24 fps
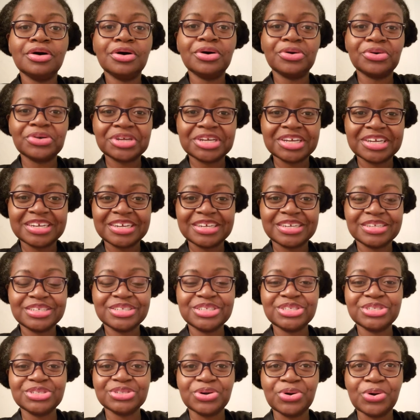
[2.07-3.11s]
Okay,
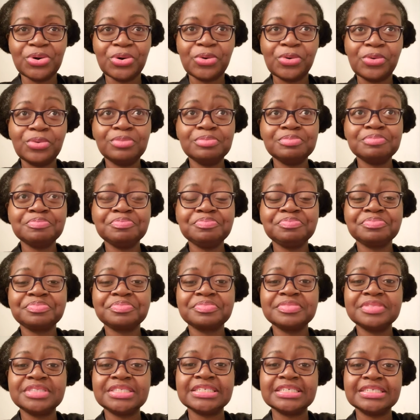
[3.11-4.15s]
so
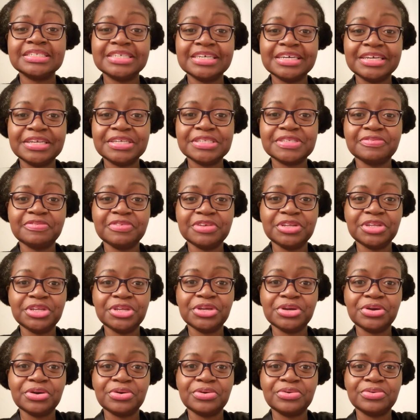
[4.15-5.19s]
today's
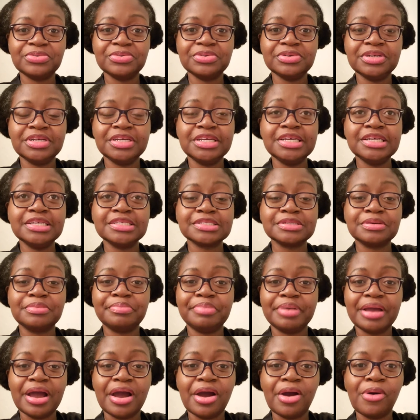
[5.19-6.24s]
video is
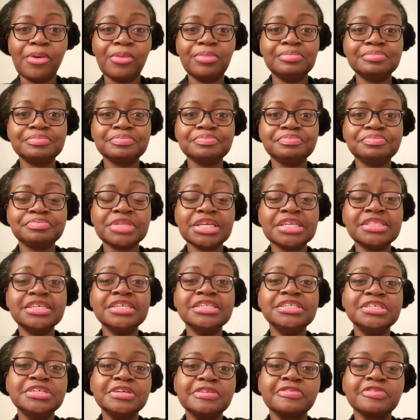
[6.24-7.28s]
about the
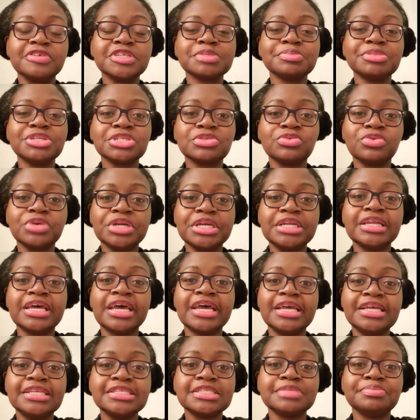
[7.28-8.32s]
difference between
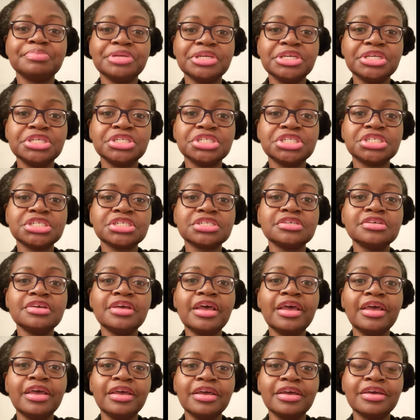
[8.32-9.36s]
hate speech
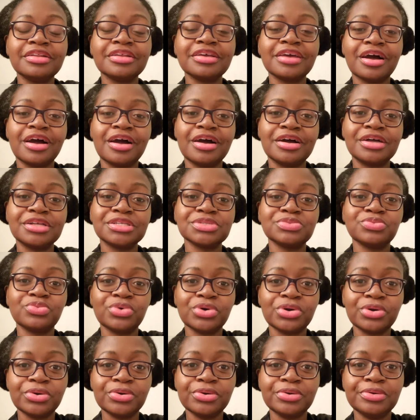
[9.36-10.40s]
and God's
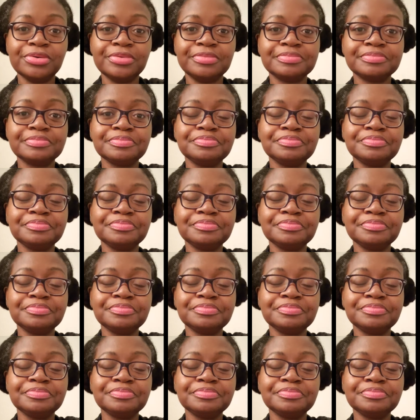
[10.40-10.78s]
word.